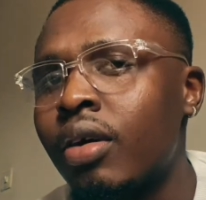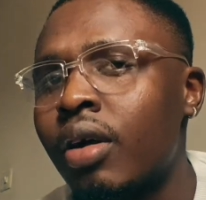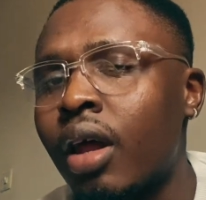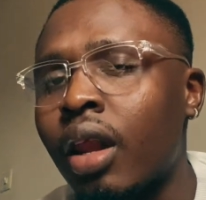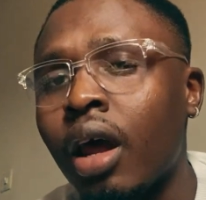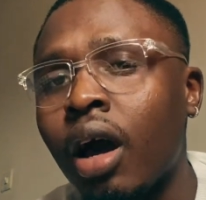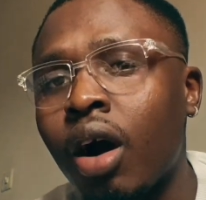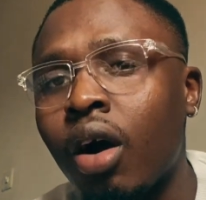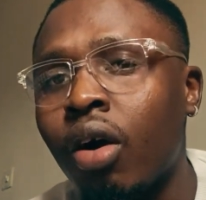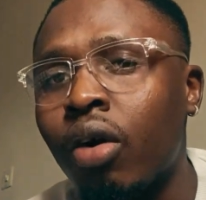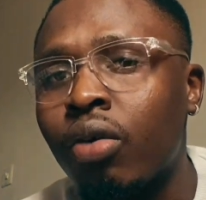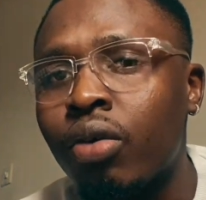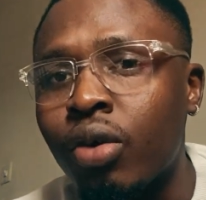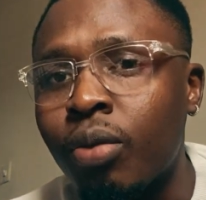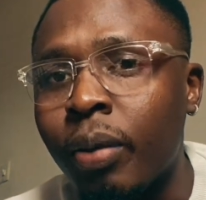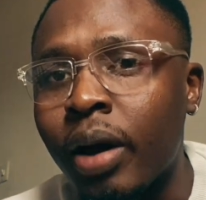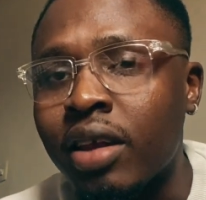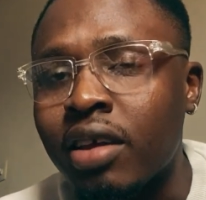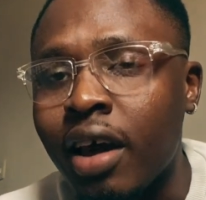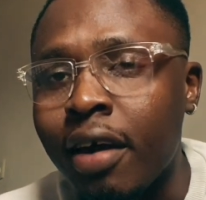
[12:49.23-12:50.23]
Now, you
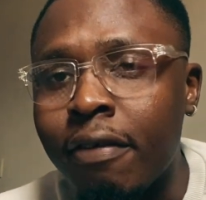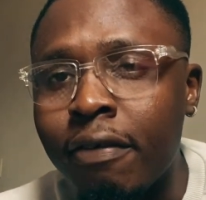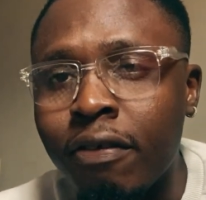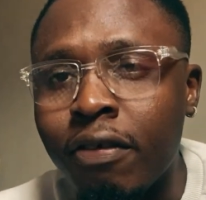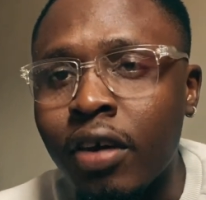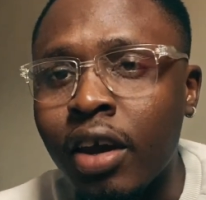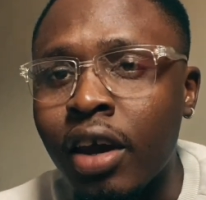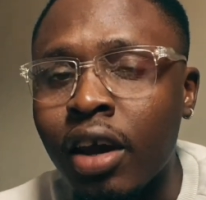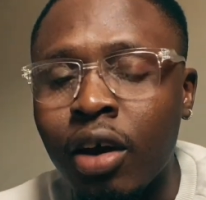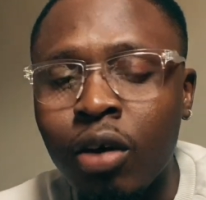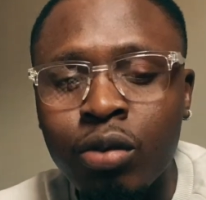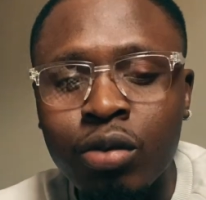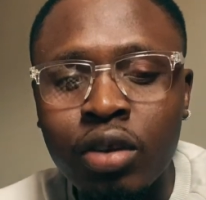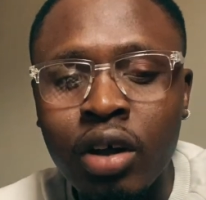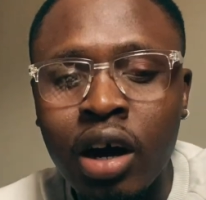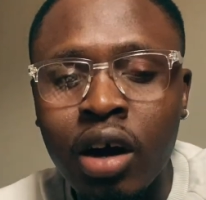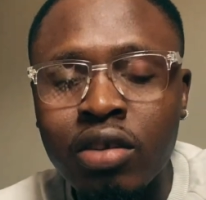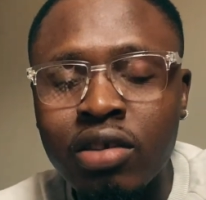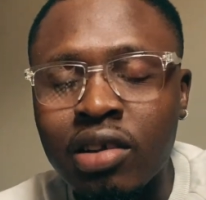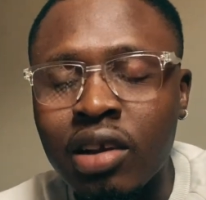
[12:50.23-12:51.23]
might have fear or
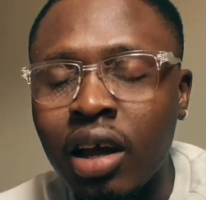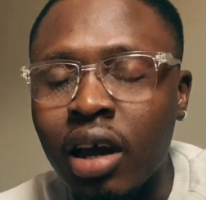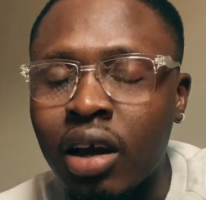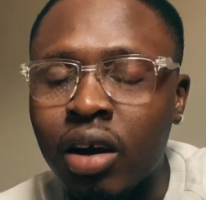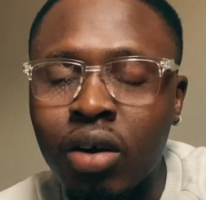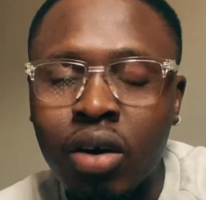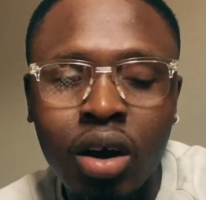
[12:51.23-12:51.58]
doubts like,